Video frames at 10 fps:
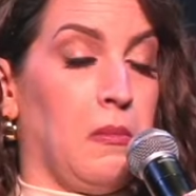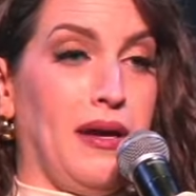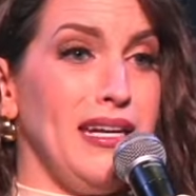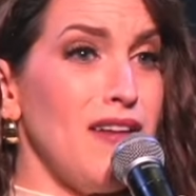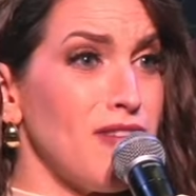
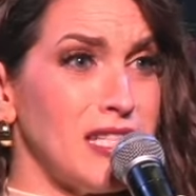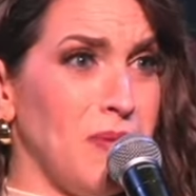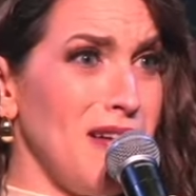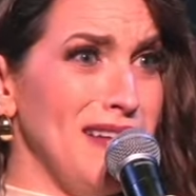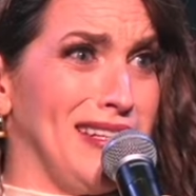I never
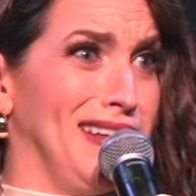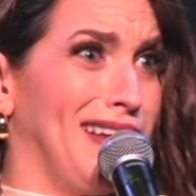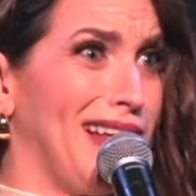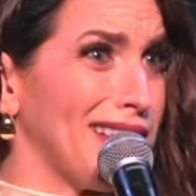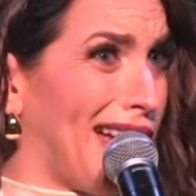experienced anything
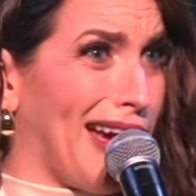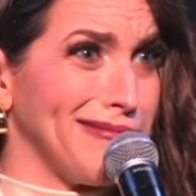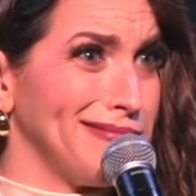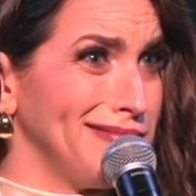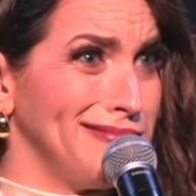like that.
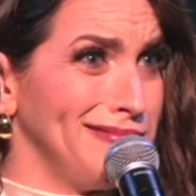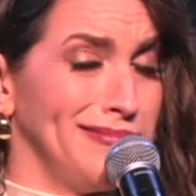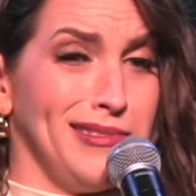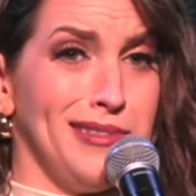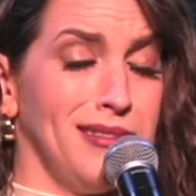
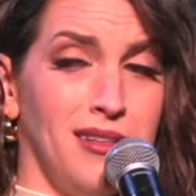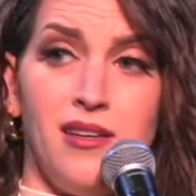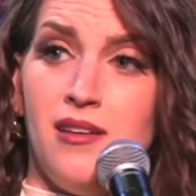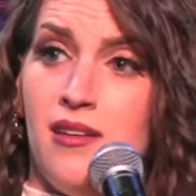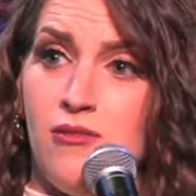
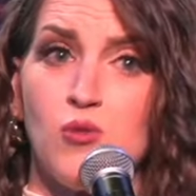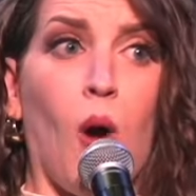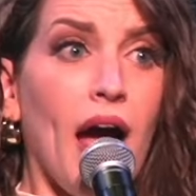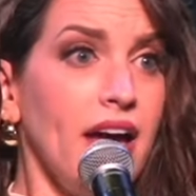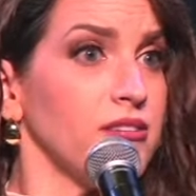It was
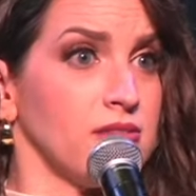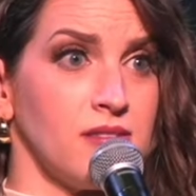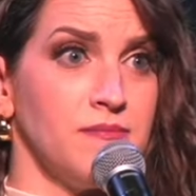wild.